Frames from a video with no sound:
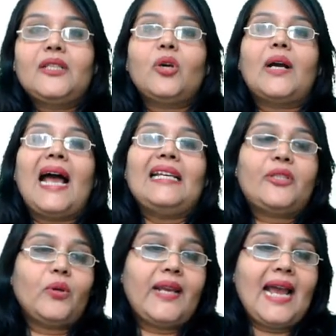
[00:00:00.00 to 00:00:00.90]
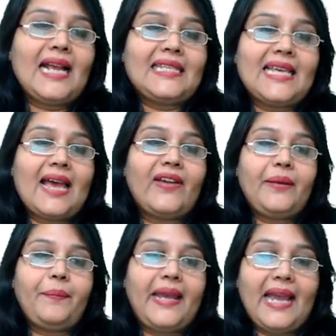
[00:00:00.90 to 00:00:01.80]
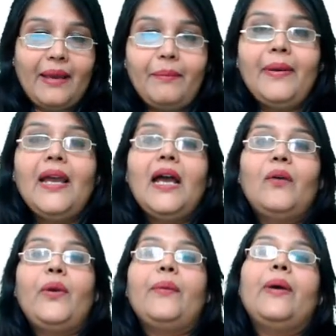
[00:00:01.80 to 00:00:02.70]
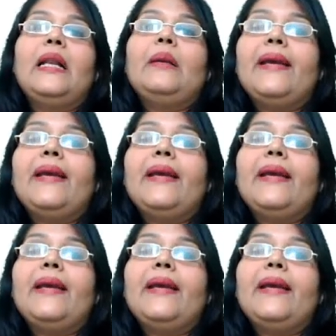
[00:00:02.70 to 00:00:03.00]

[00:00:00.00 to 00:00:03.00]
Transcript: So guys, today at seven p m we will